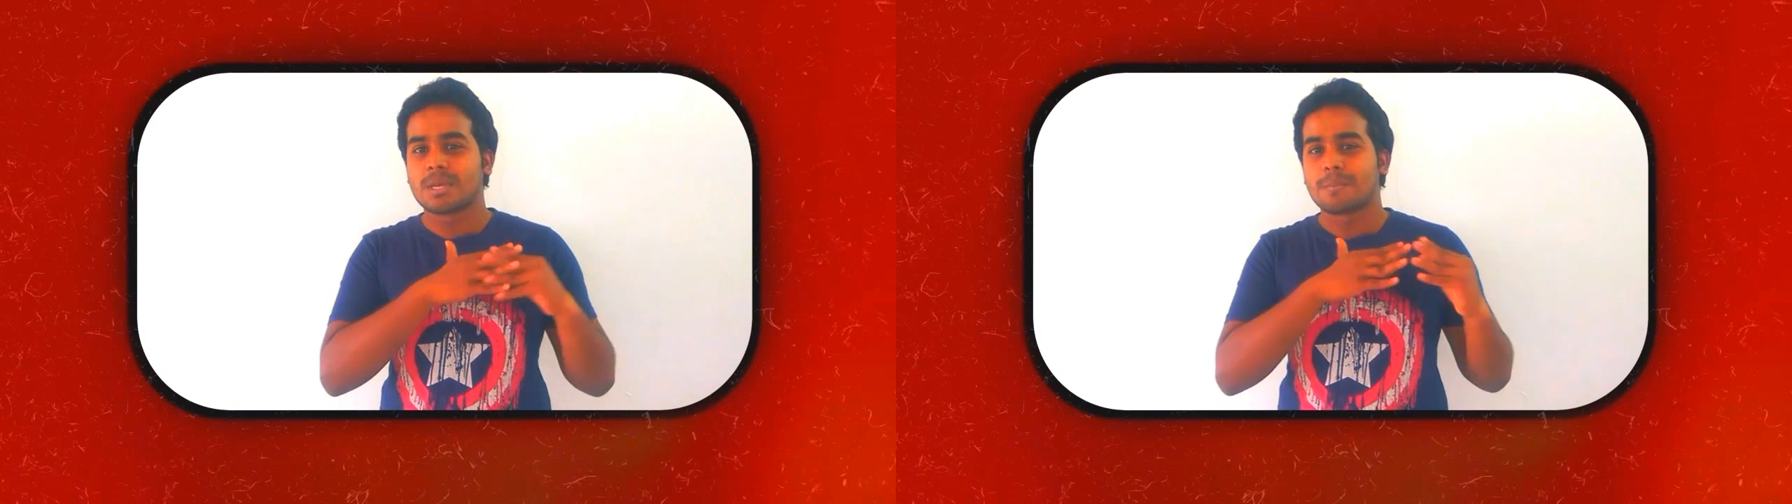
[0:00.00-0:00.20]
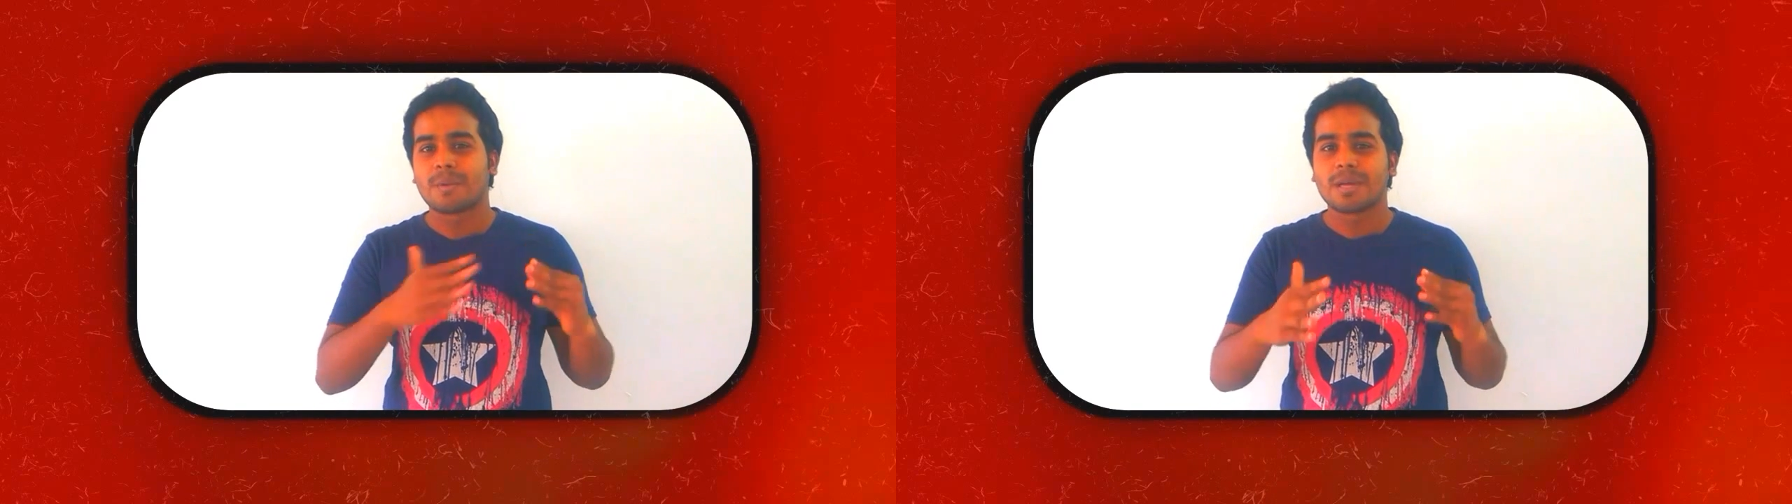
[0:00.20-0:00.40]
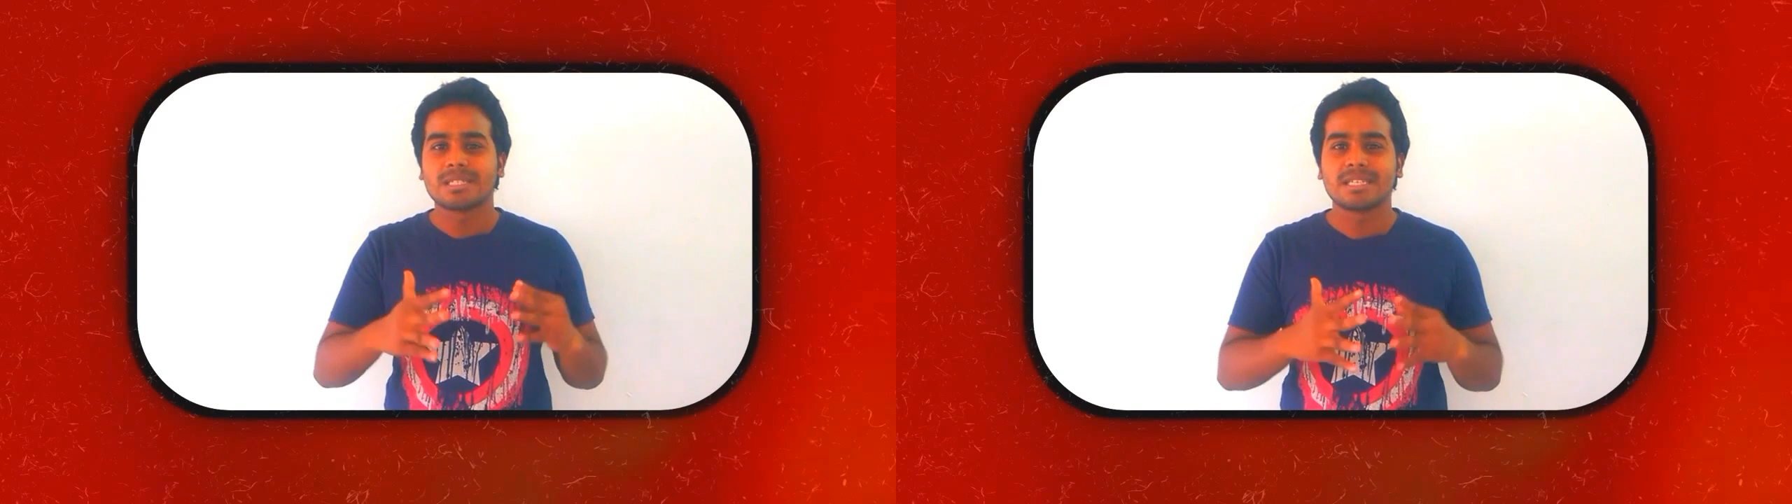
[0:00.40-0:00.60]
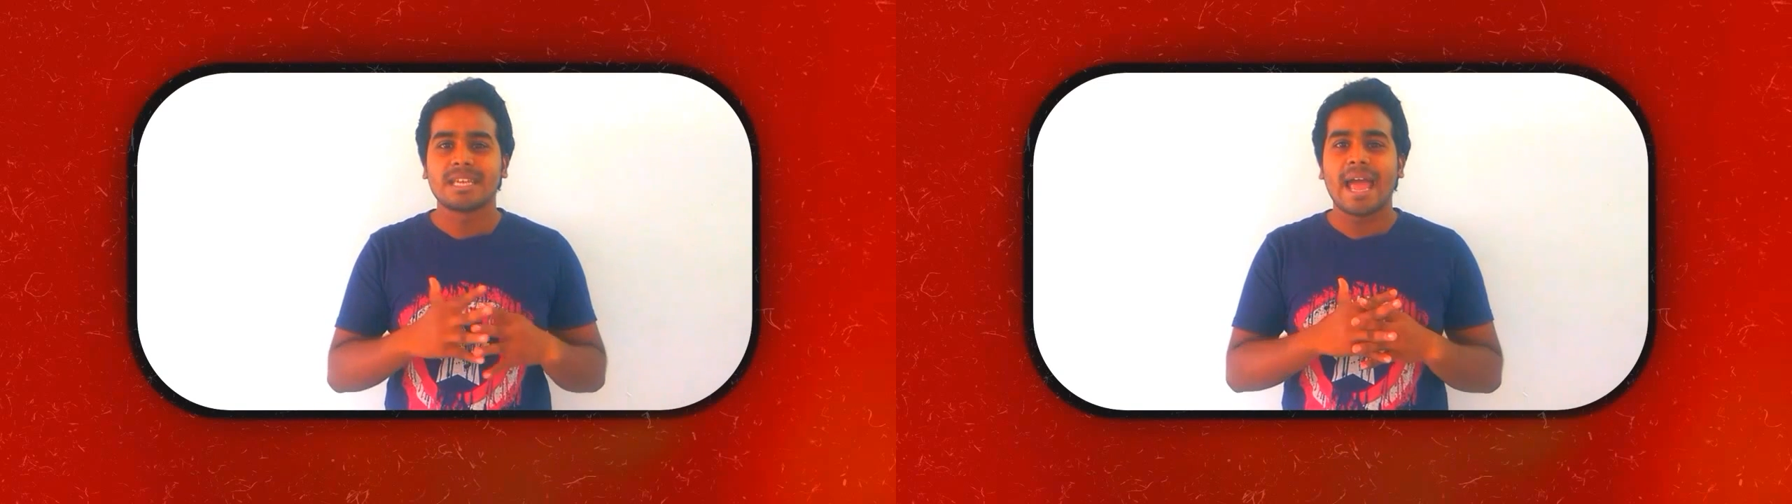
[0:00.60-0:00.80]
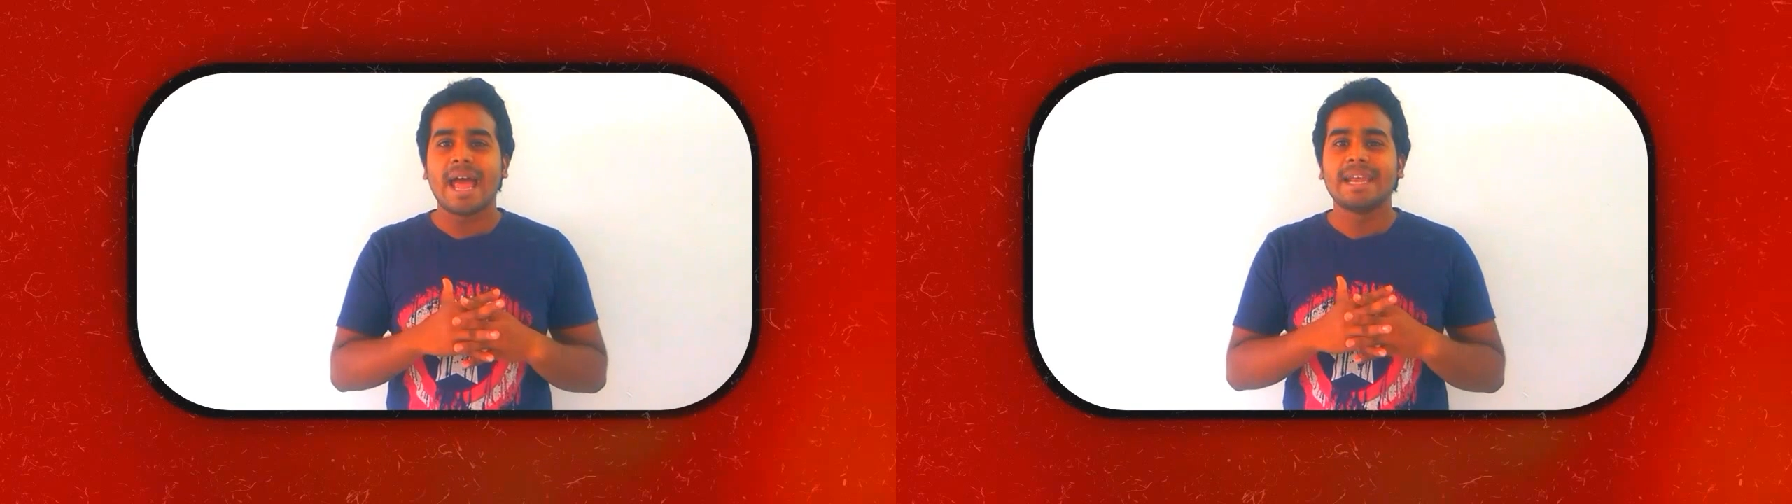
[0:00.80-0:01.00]

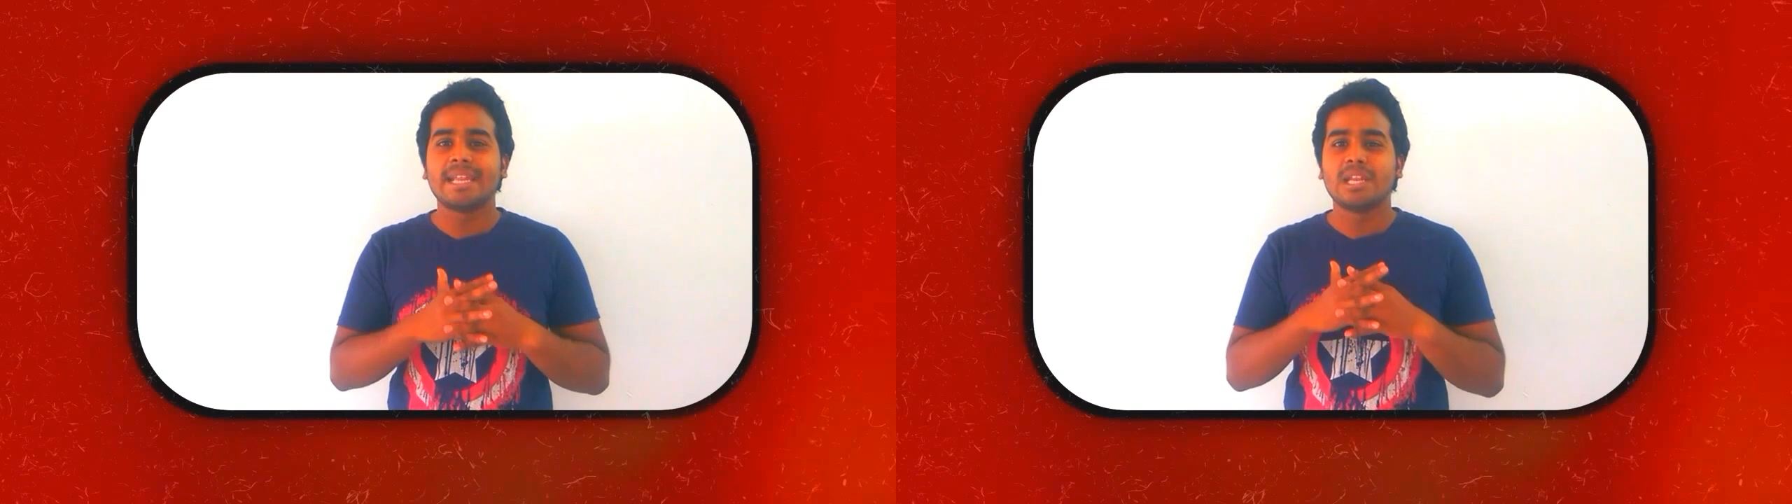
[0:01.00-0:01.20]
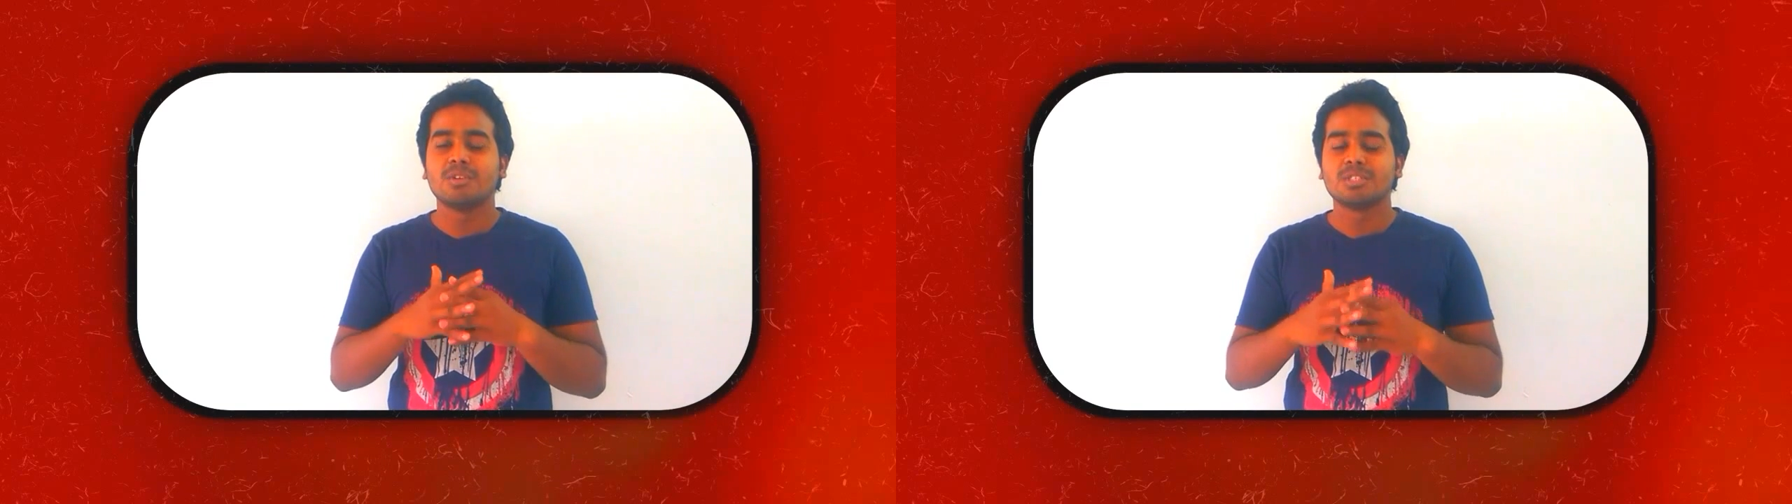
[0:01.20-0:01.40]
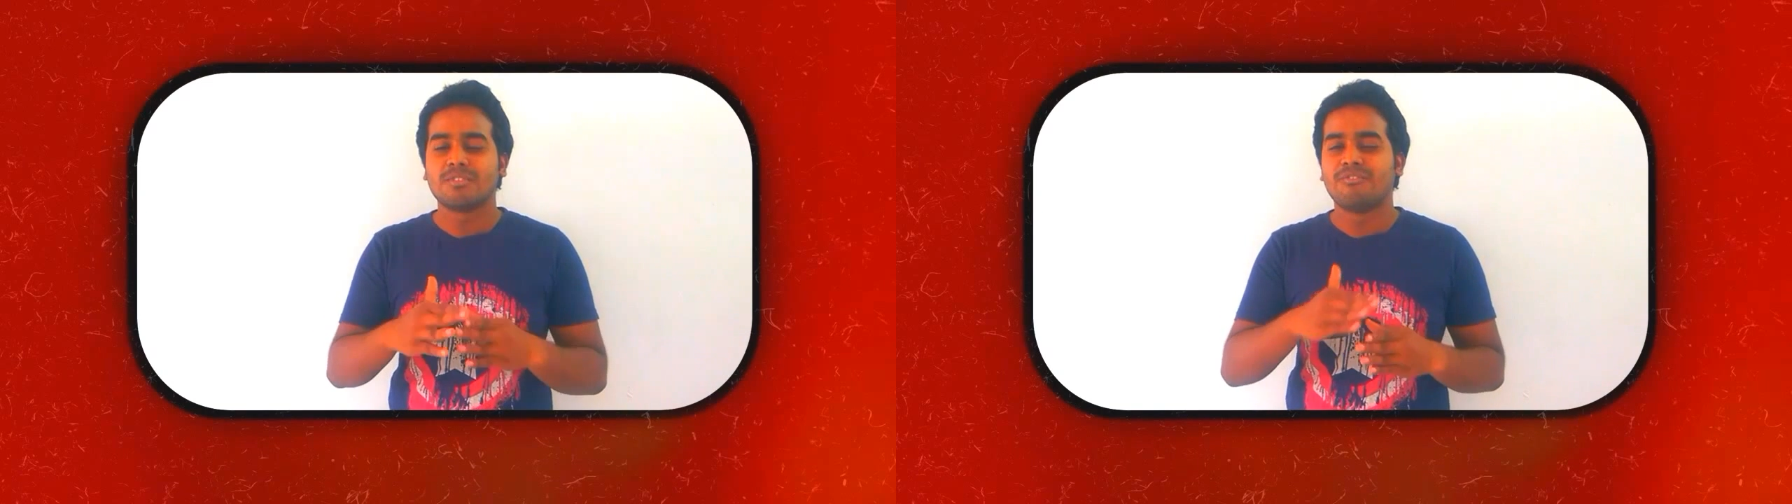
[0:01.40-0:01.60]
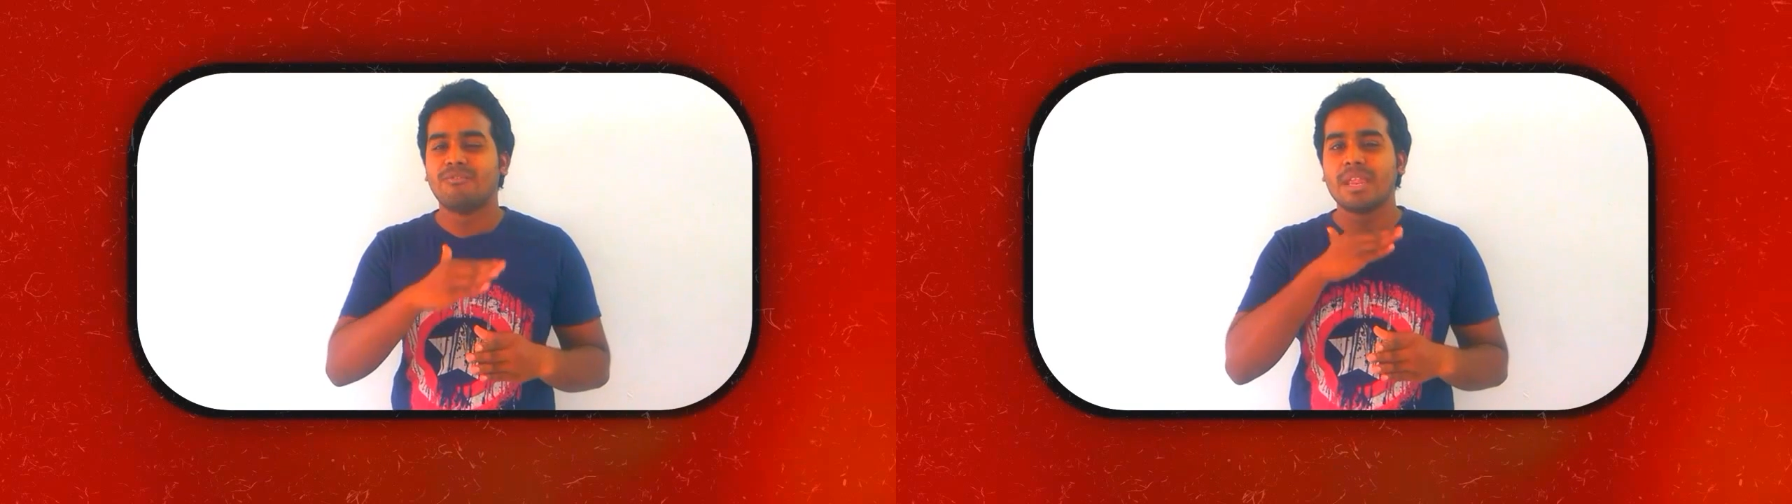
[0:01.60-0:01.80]
surprising and delivers a